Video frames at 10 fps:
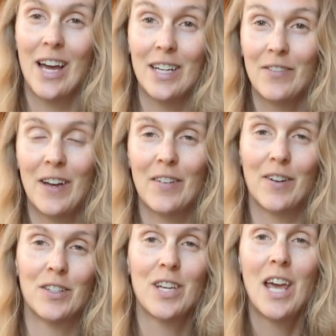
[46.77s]
any
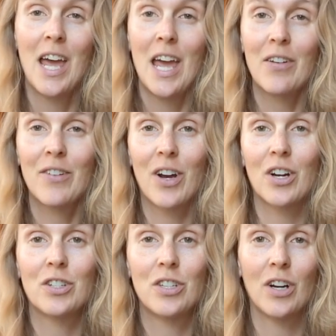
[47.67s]
favors in
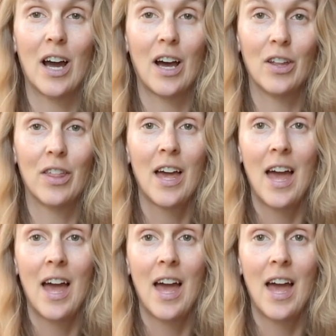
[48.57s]
regards to your health